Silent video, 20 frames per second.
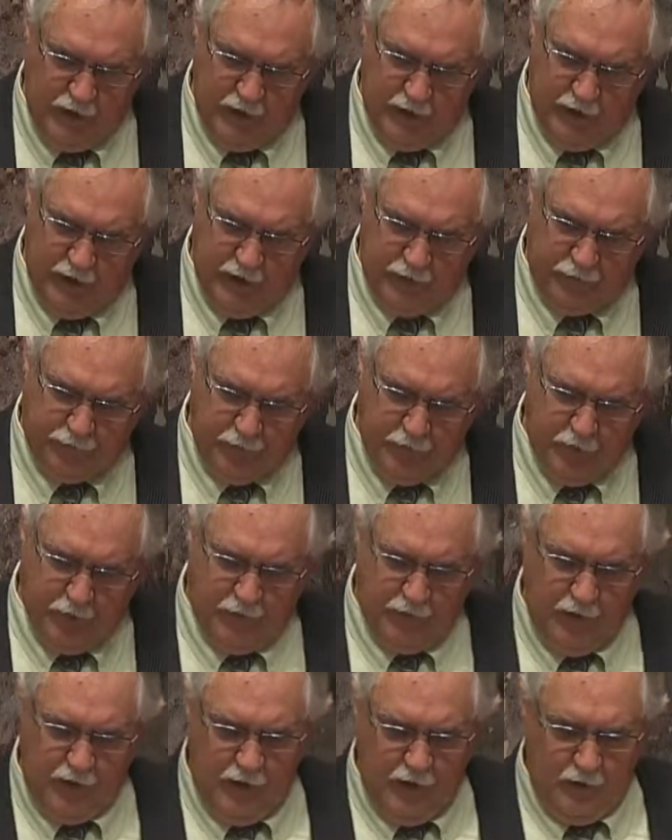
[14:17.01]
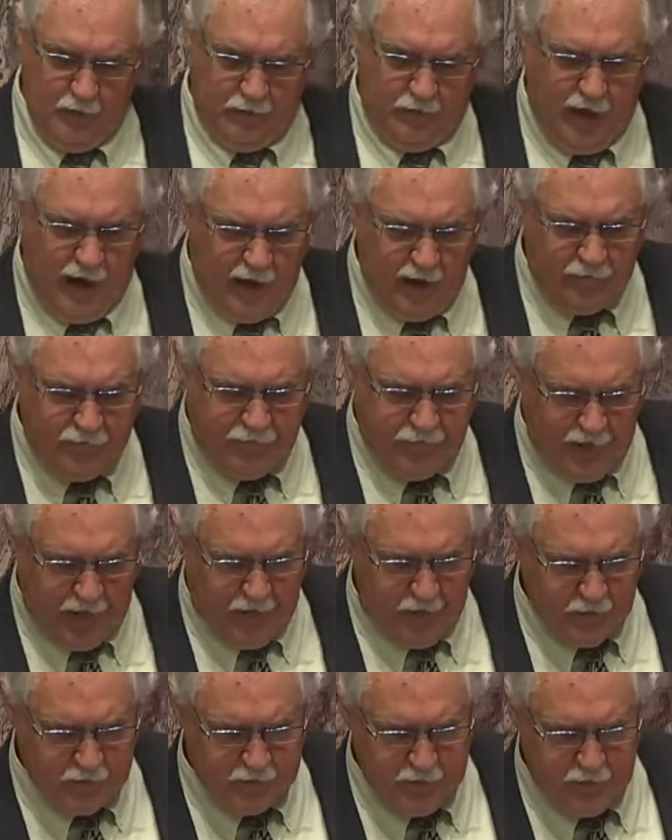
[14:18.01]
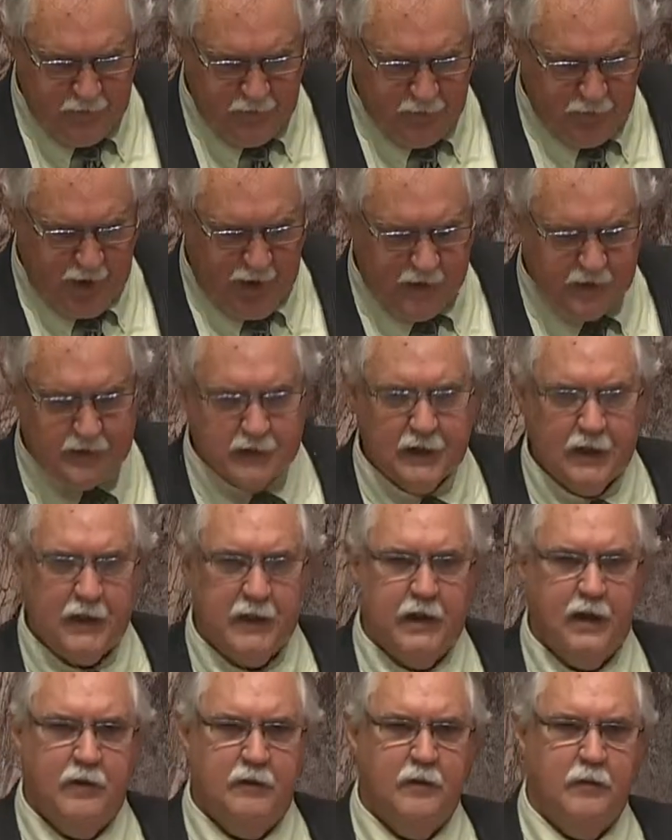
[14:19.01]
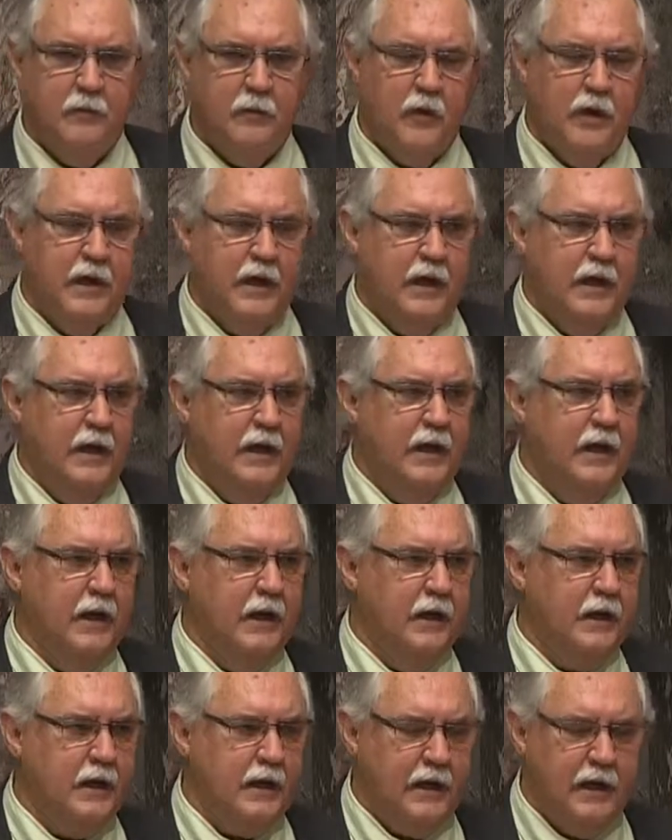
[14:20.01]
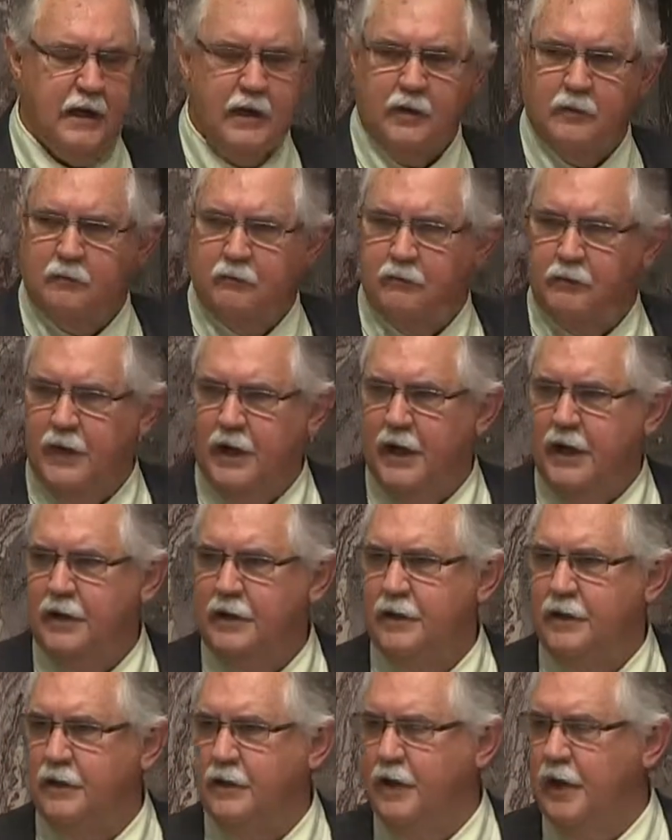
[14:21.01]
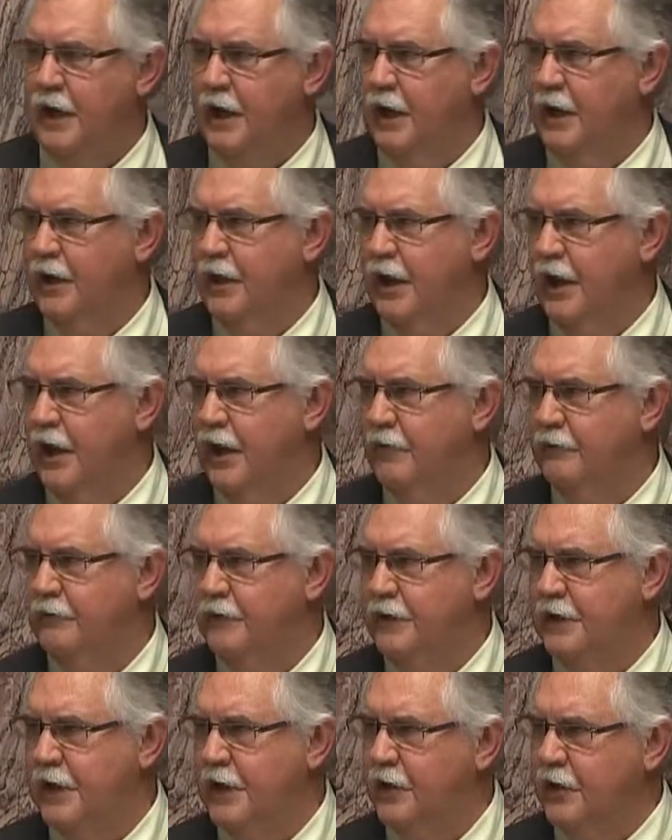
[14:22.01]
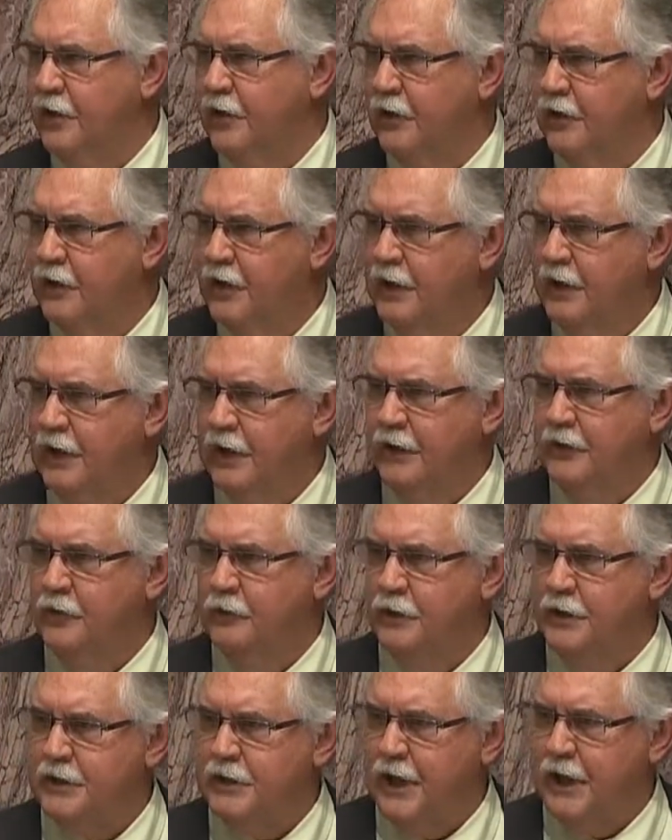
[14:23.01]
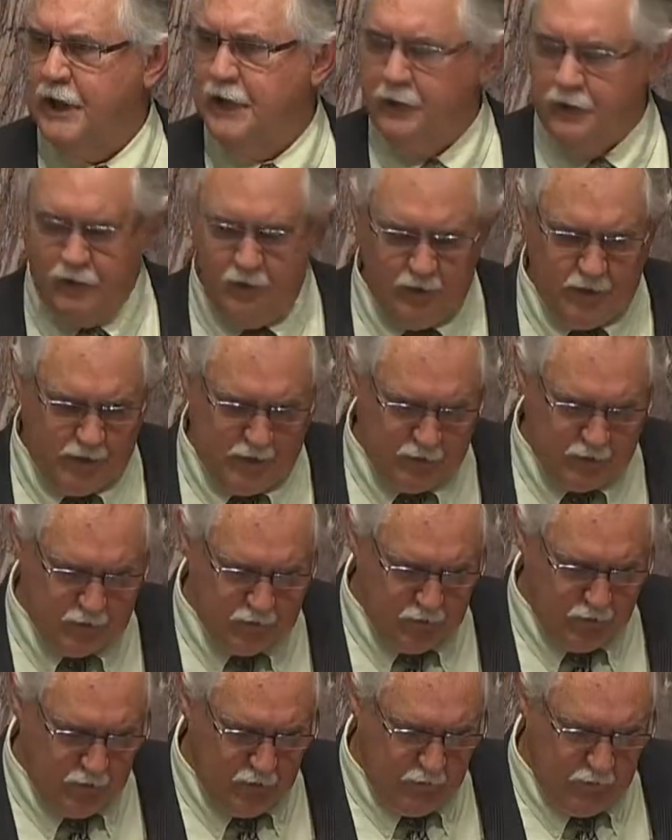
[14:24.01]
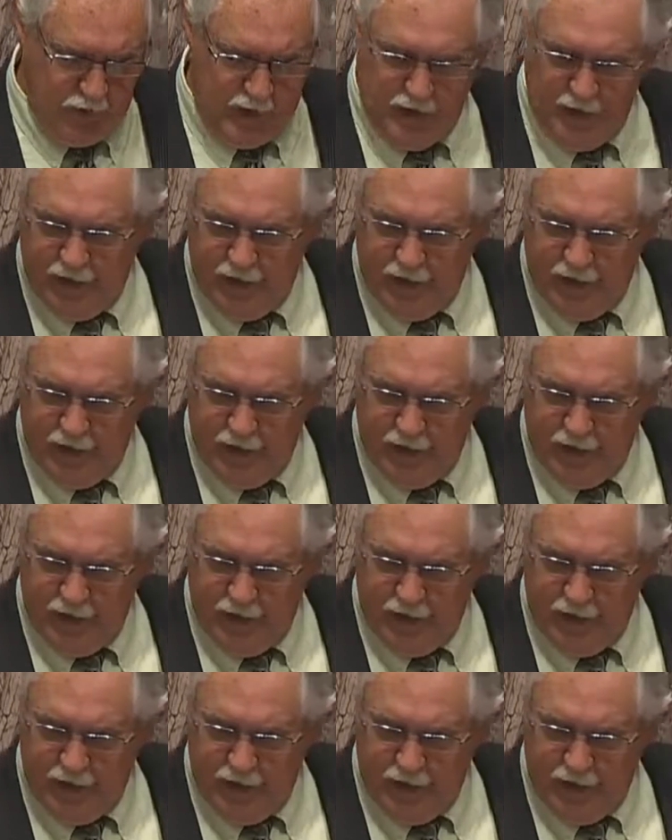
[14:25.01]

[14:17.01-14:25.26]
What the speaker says: And for $5,000, they could even bring in a king bed and have dinner in the retained earnings room.